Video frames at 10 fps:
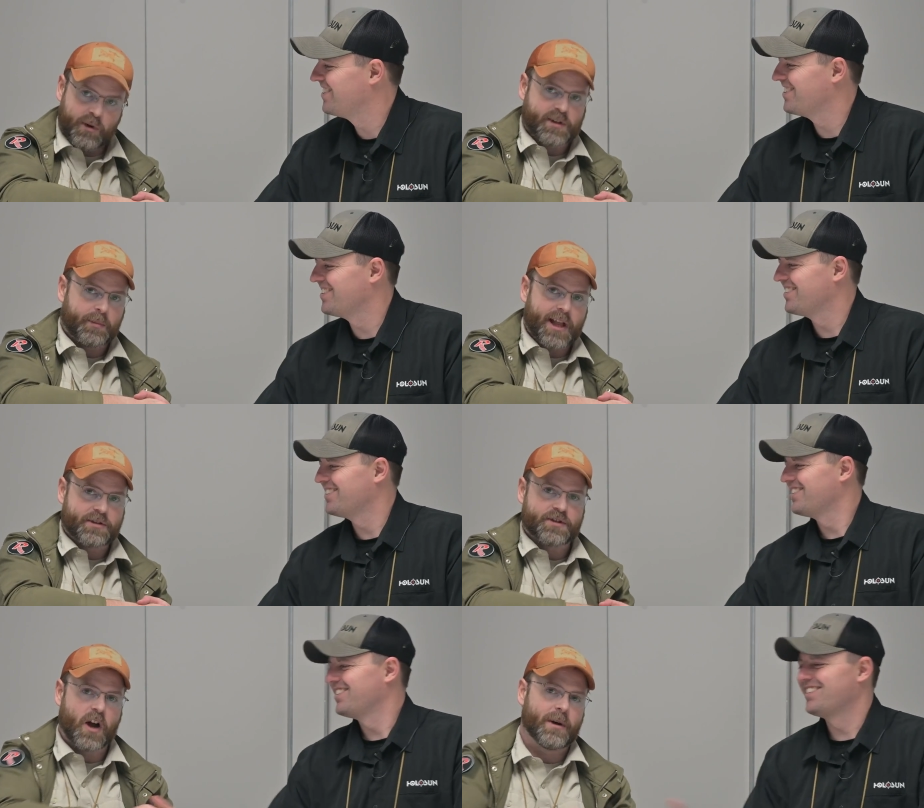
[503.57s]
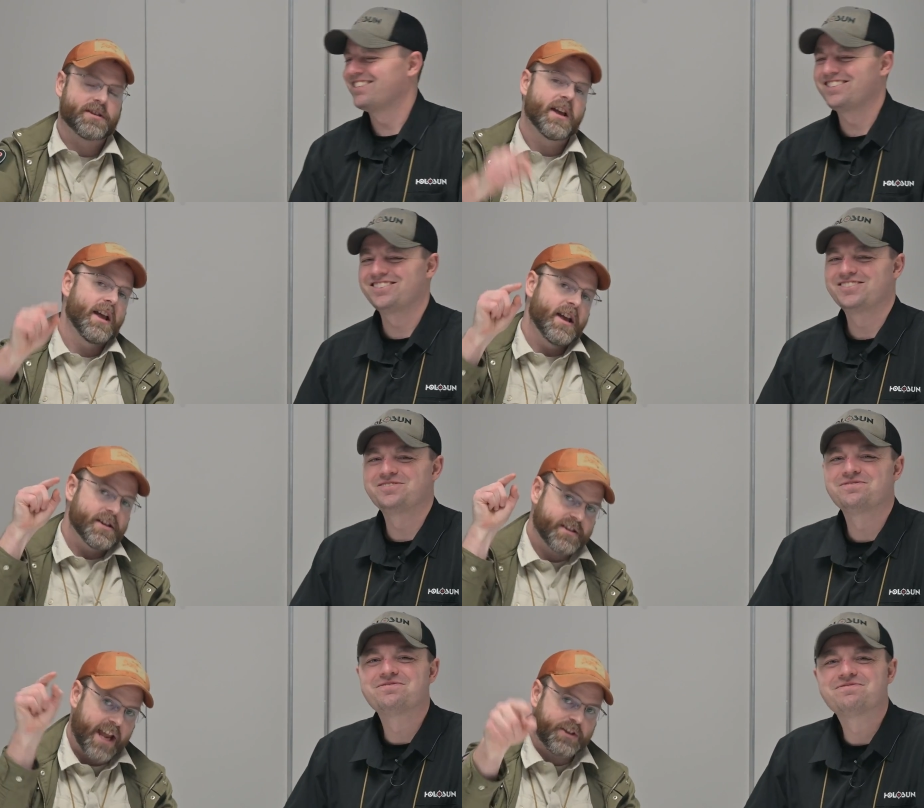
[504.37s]
Speaker 1: it's a pleasure as always.
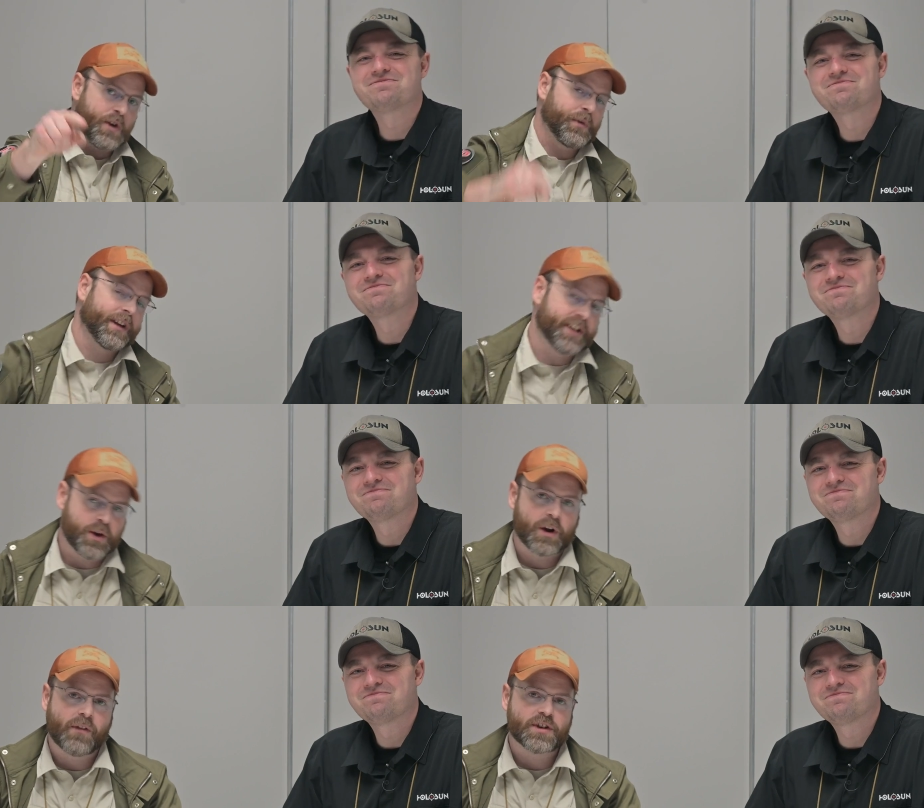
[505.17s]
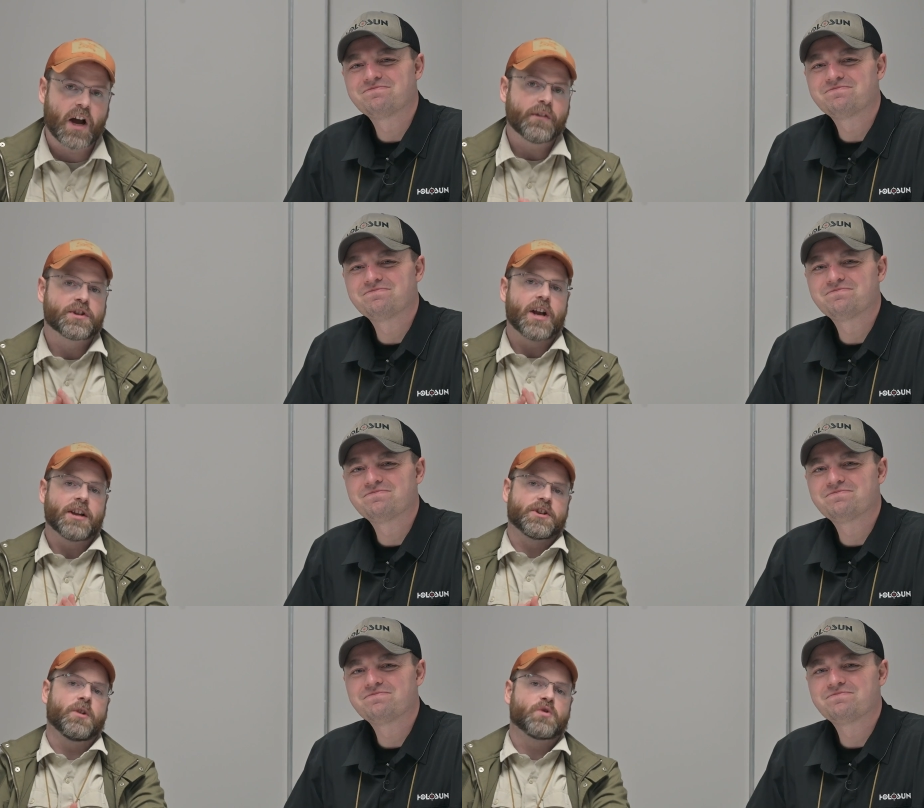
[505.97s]
Stay tuned for continued coverage of
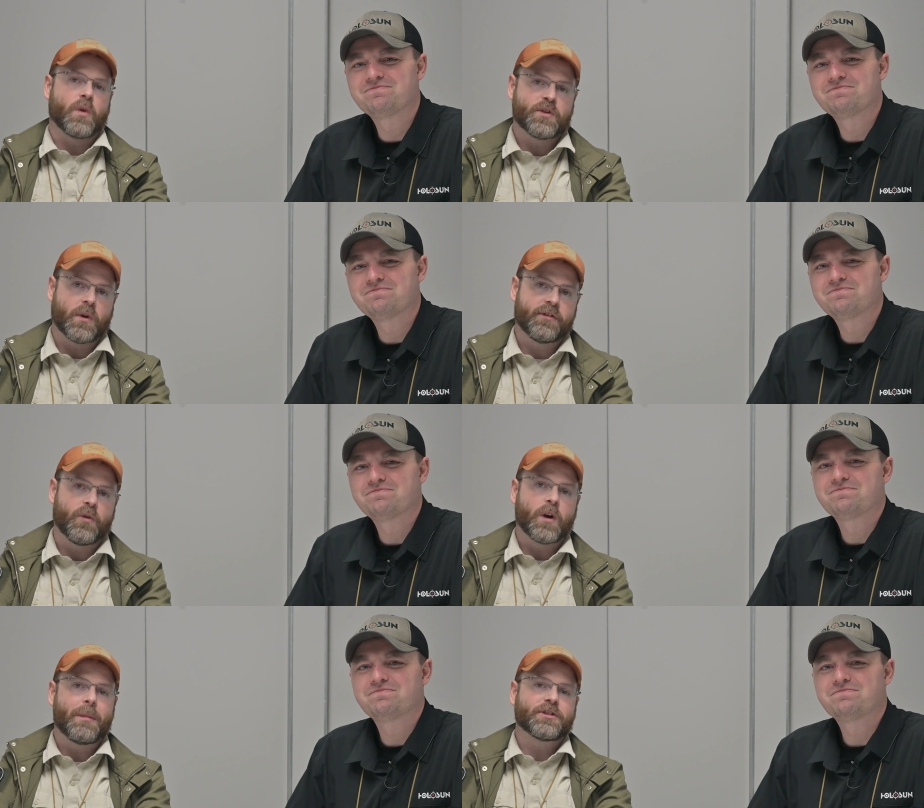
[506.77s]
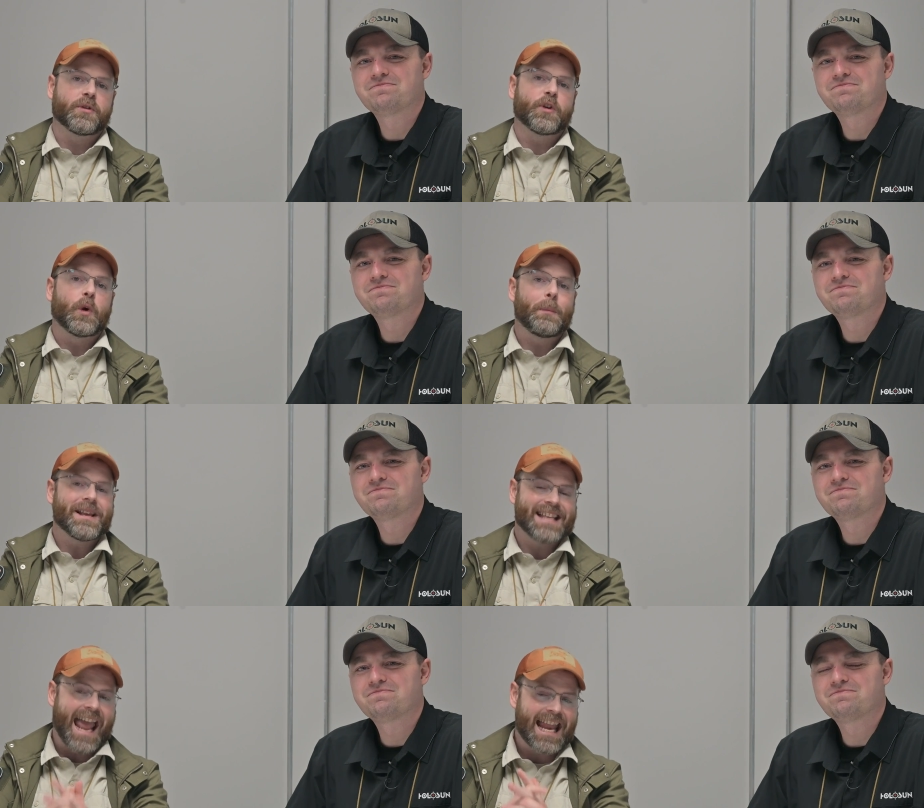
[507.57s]
SHOT Show 2024. To make sure you don't
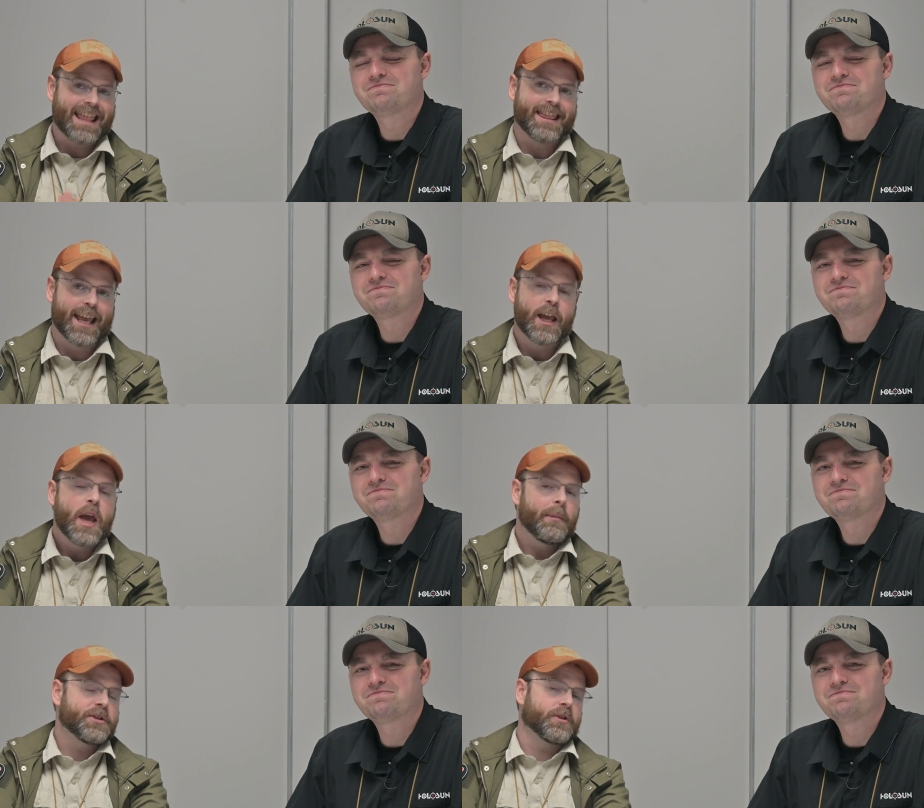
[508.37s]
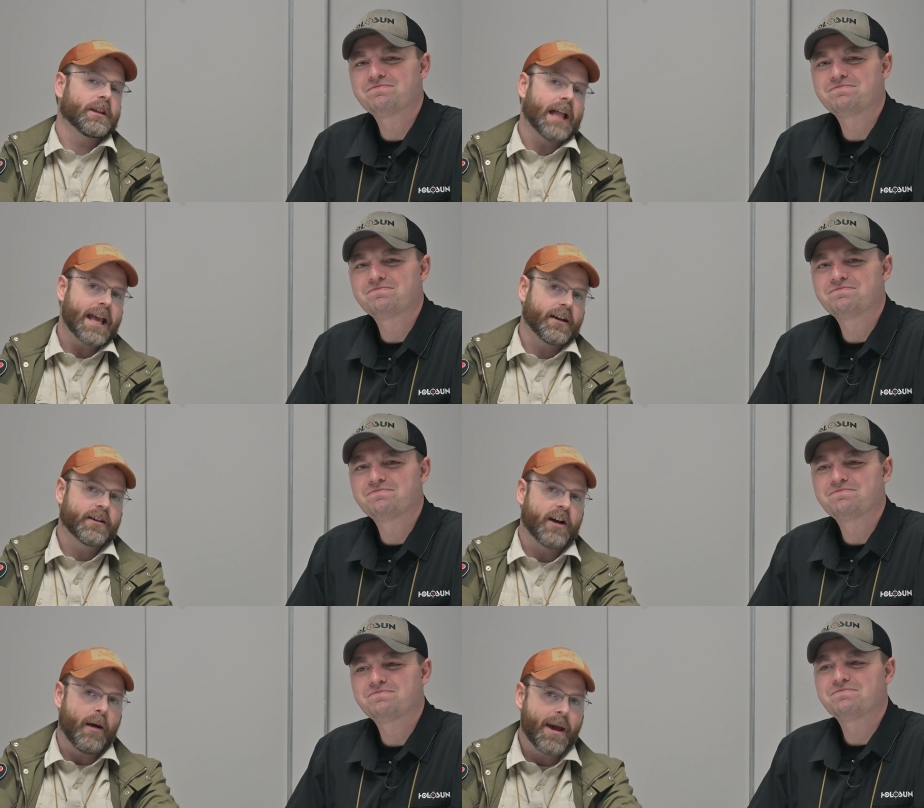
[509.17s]
miss anything, be sure to
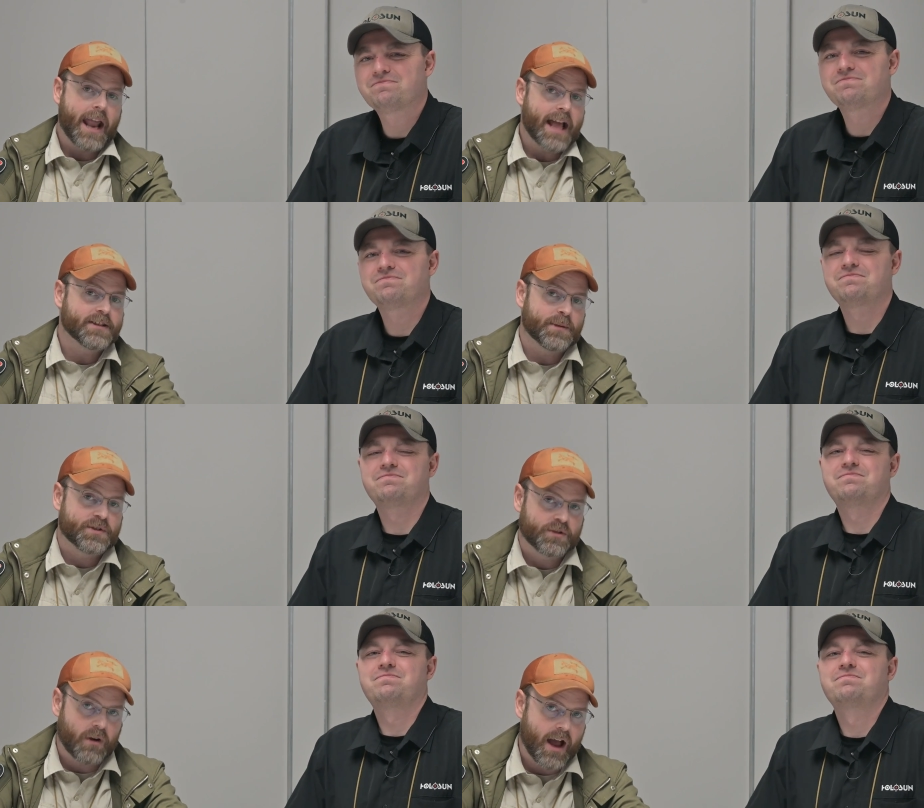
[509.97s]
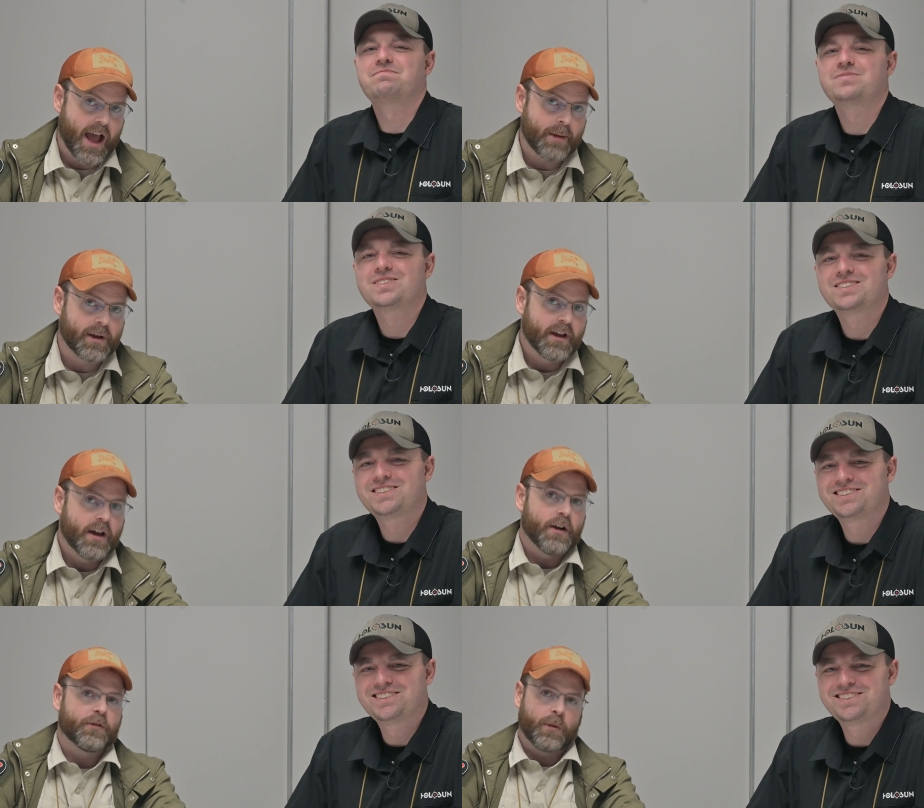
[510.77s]
like, comment, and subscribe
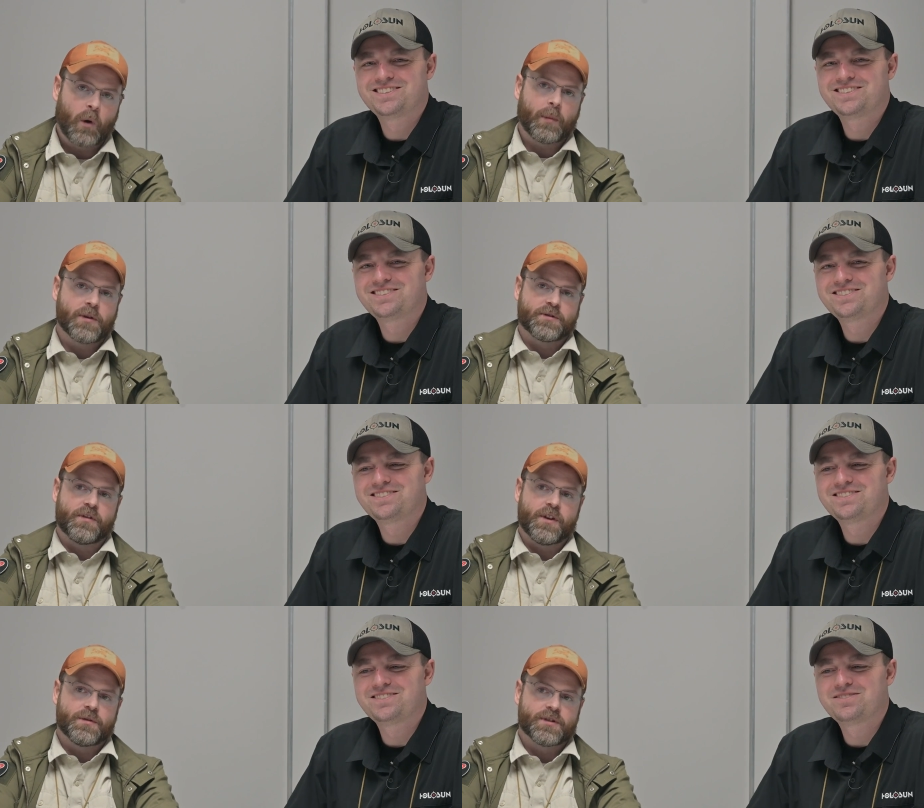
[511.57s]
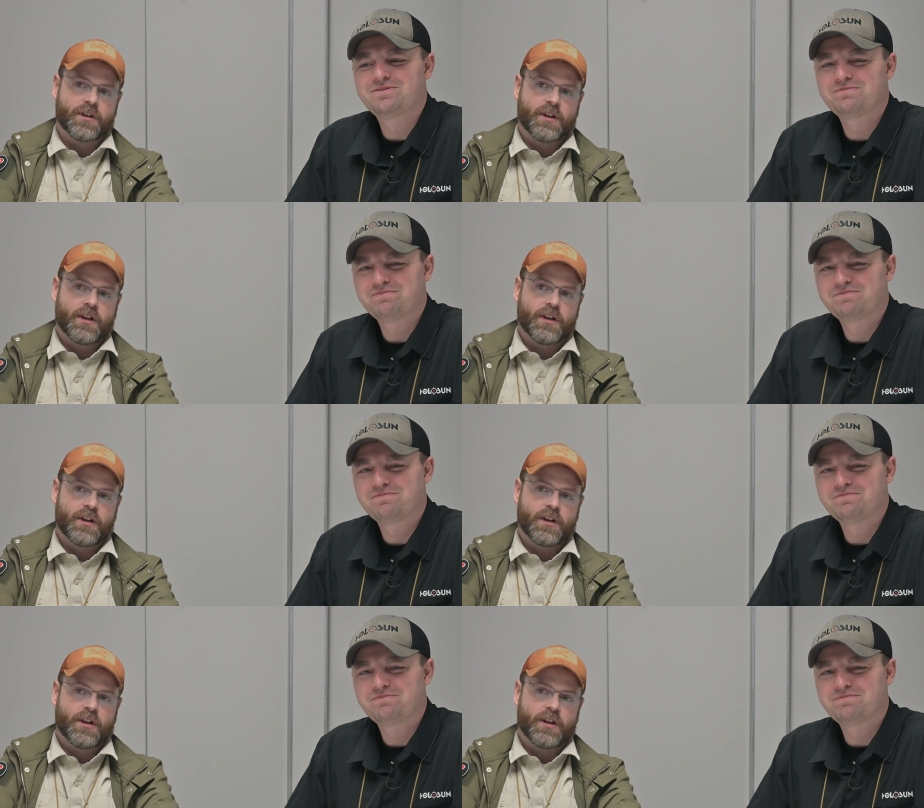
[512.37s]
for more Burst reviews.